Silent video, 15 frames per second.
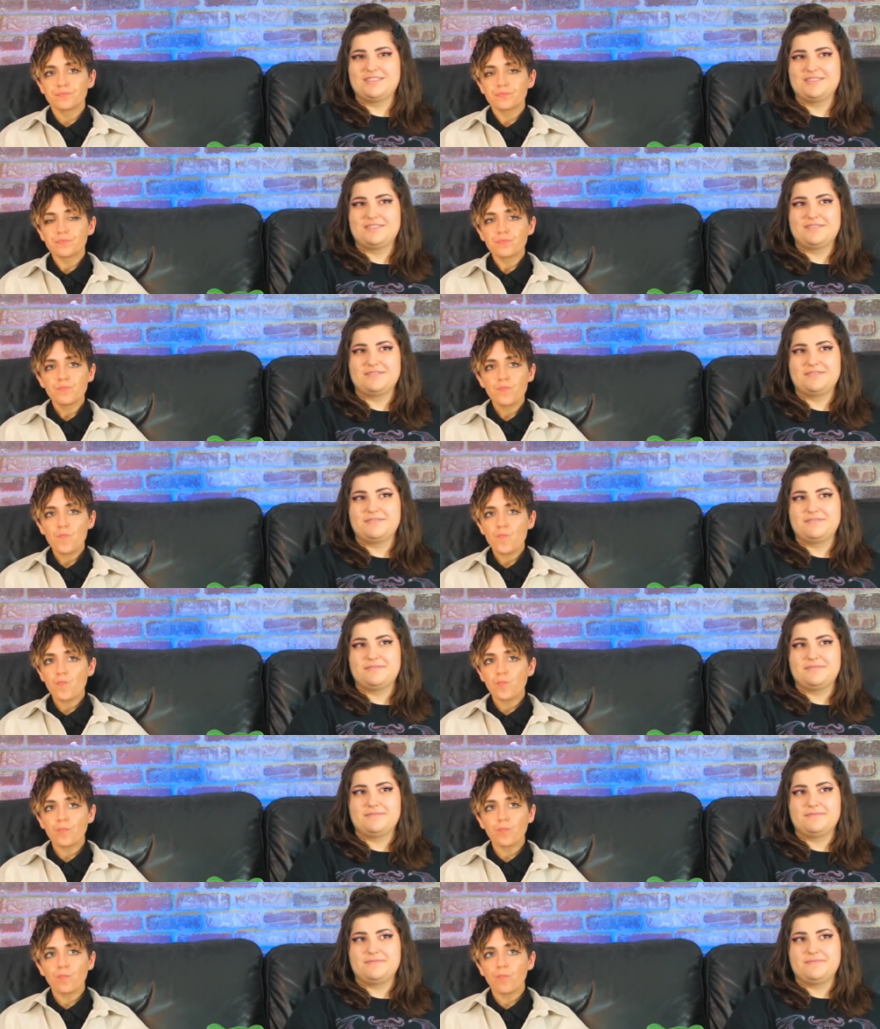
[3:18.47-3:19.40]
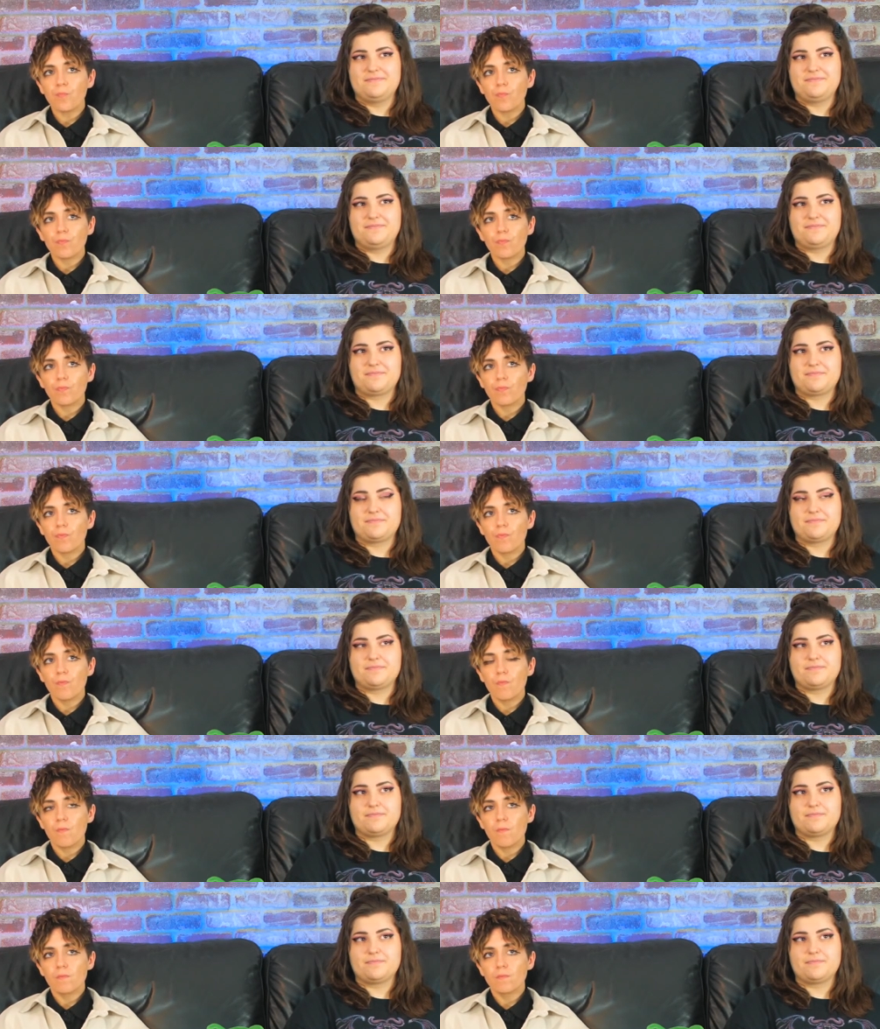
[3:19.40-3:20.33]

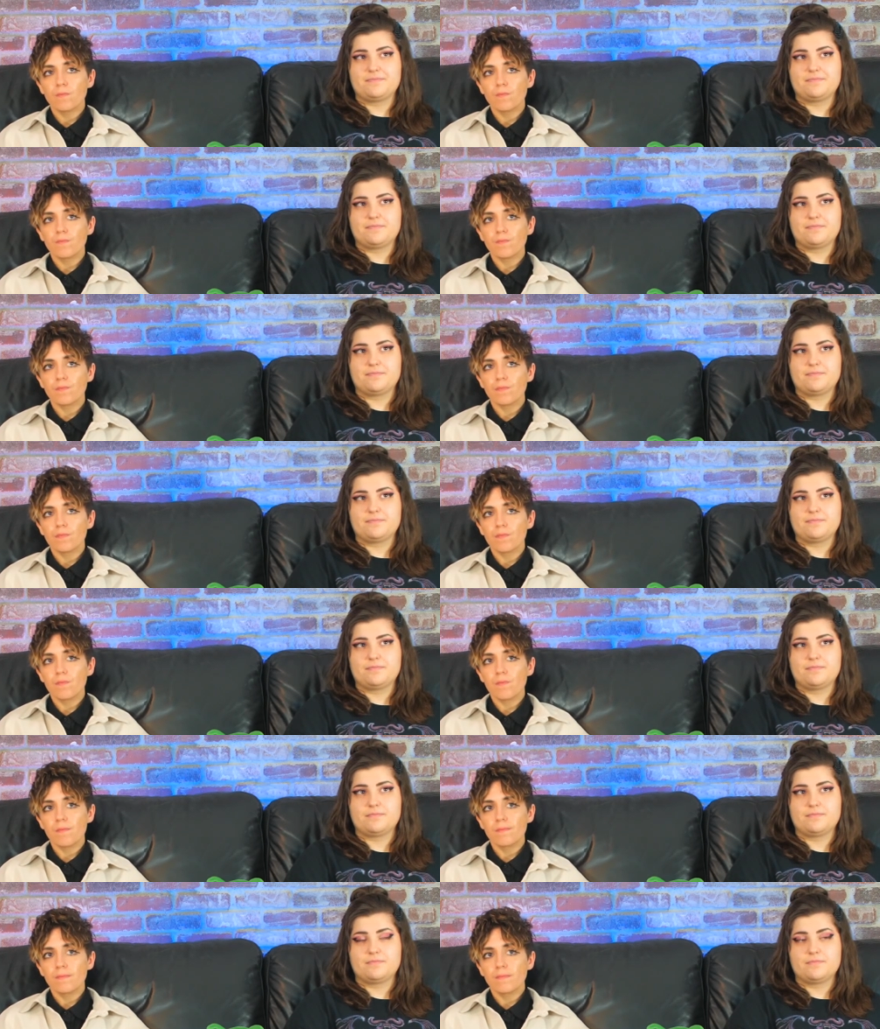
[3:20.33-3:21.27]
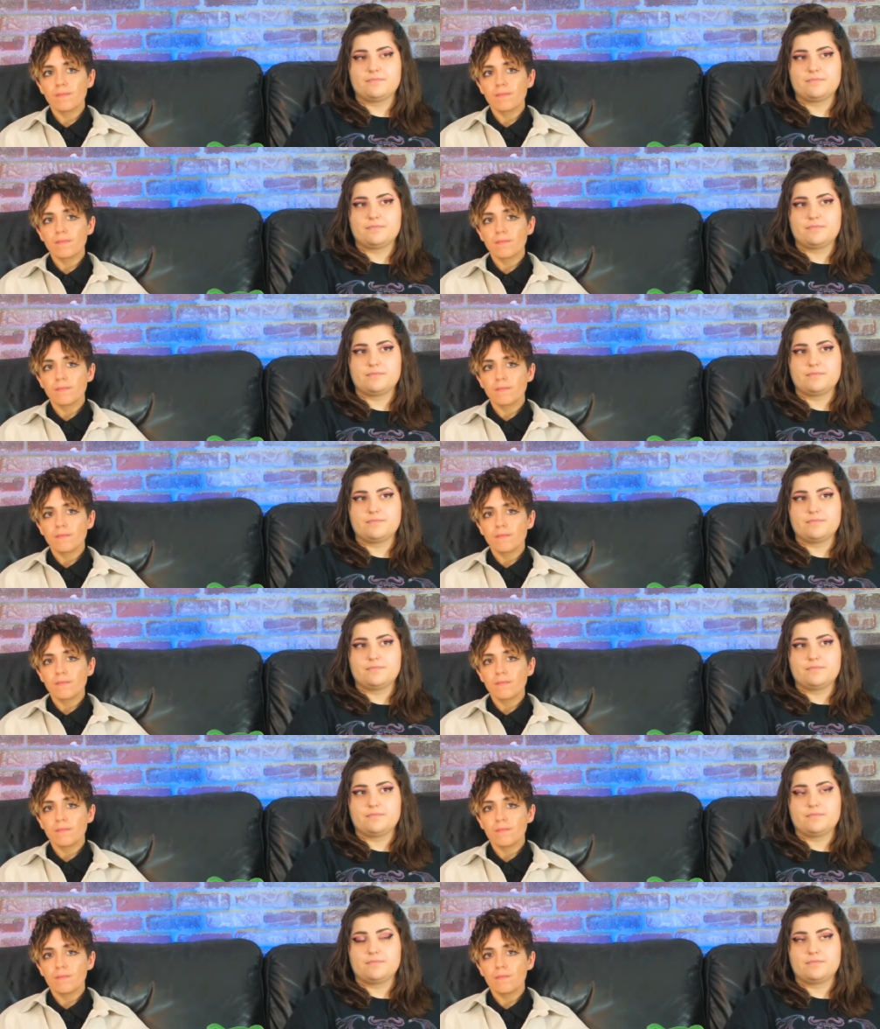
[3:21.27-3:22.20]

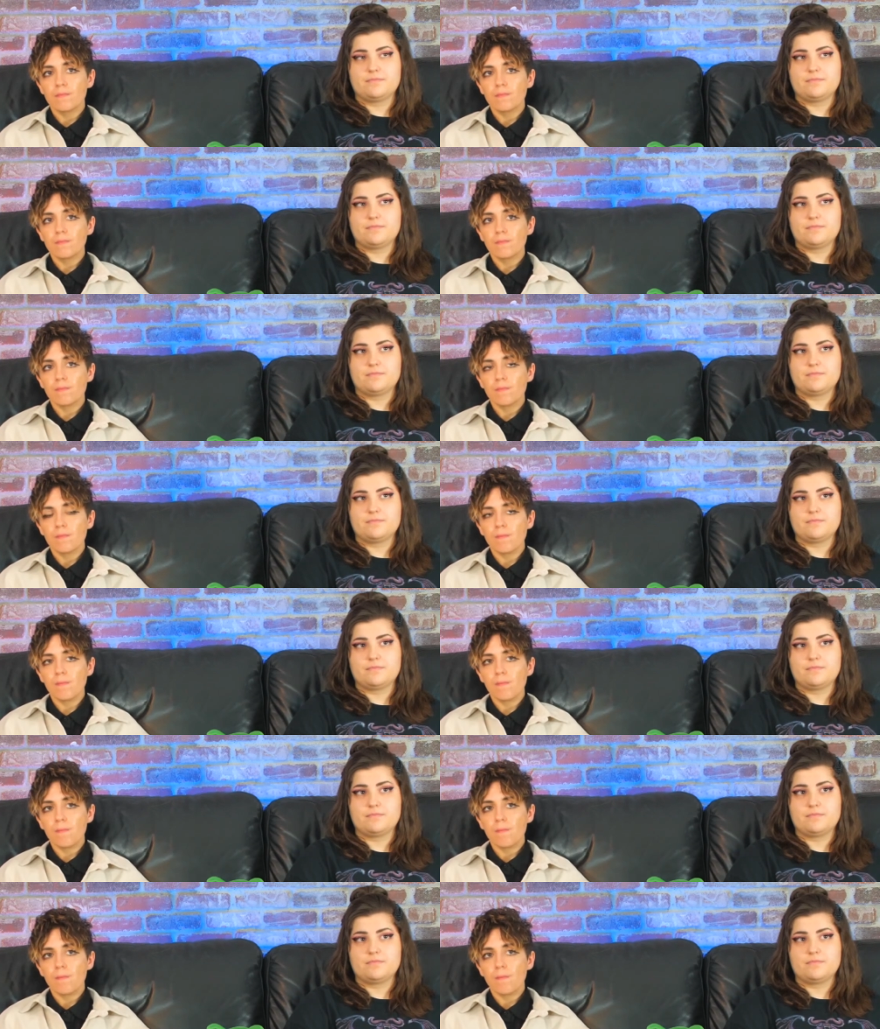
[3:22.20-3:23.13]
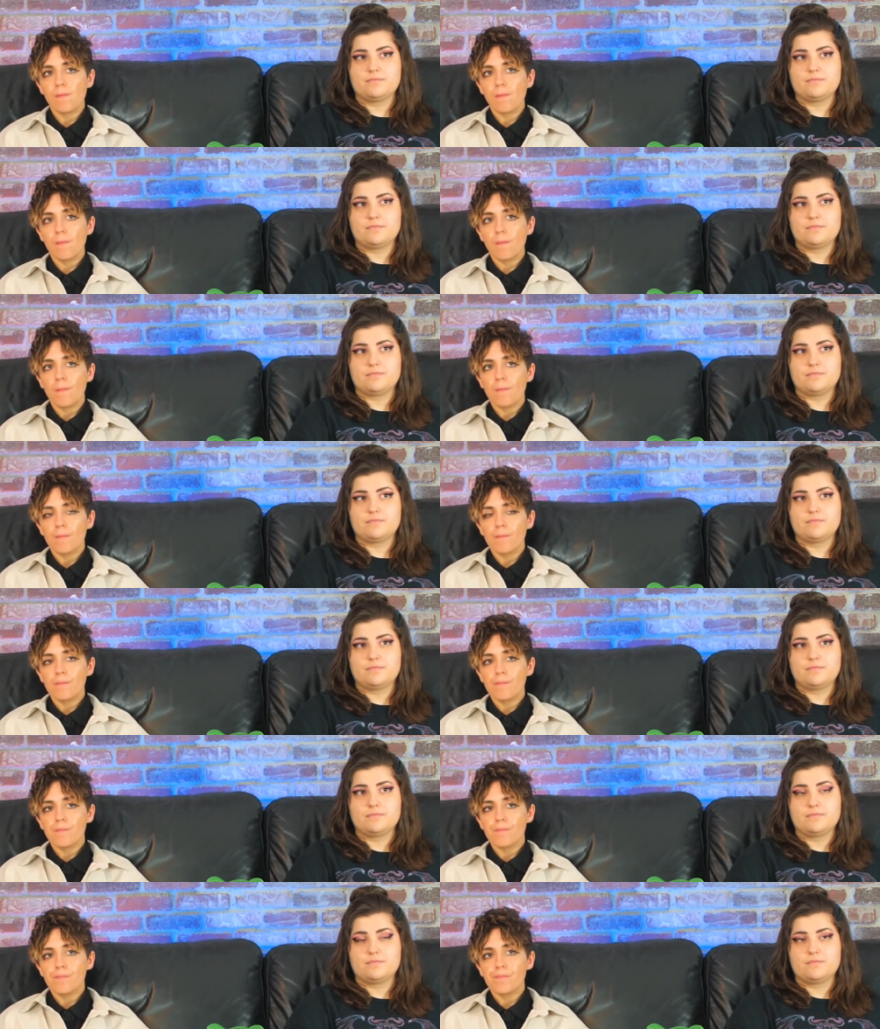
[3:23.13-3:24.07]

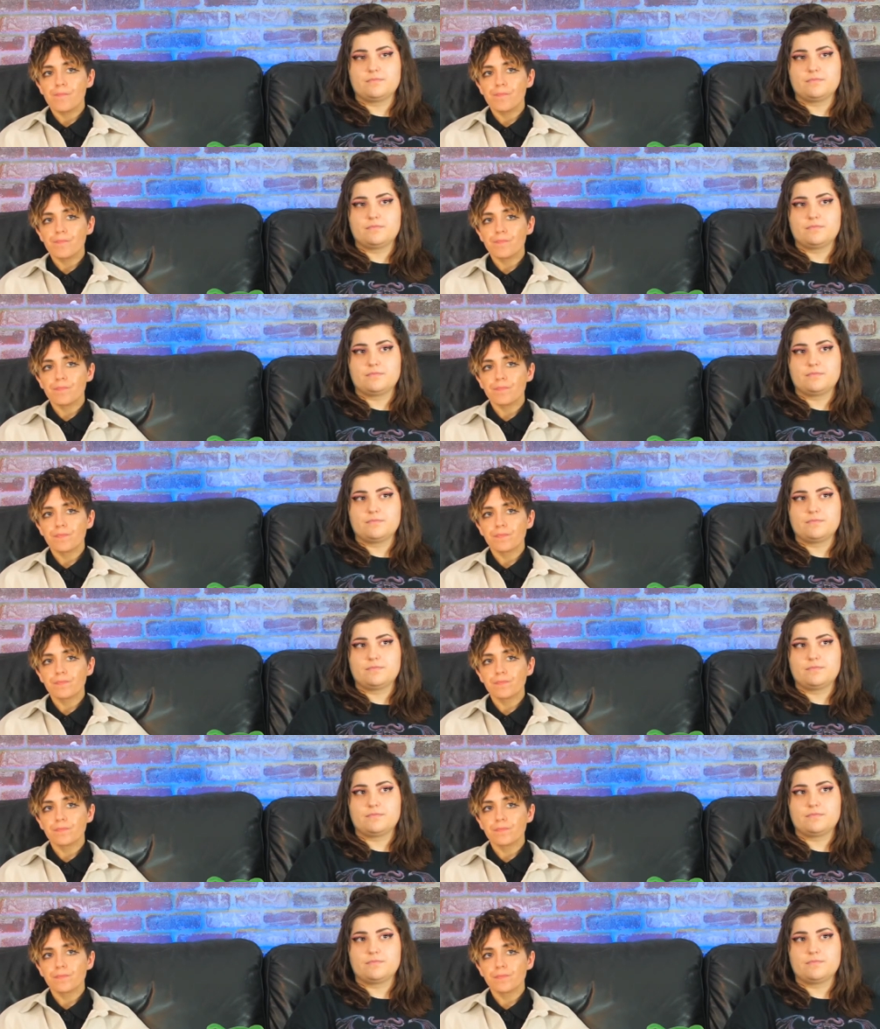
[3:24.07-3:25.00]
No one is speaking in this clip.